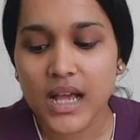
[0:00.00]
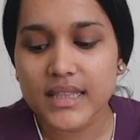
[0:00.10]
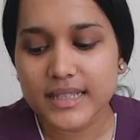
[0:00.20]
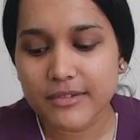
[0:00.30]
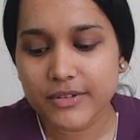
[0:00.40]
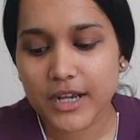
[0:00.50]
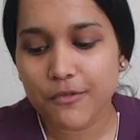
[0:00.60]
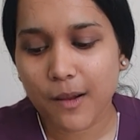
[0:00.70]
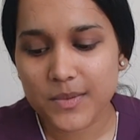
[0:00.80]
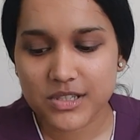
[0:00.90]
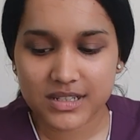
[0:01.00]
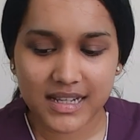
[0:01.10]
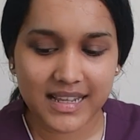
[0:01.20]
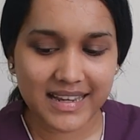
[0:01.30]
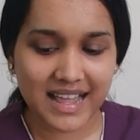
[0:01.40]
Then we have
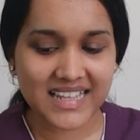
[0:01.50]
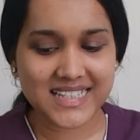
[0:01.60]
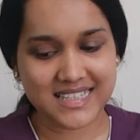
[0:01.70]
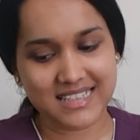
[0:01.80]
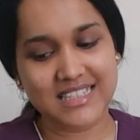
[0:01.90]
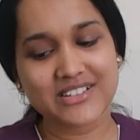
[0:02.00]
pharmaceutical analysis.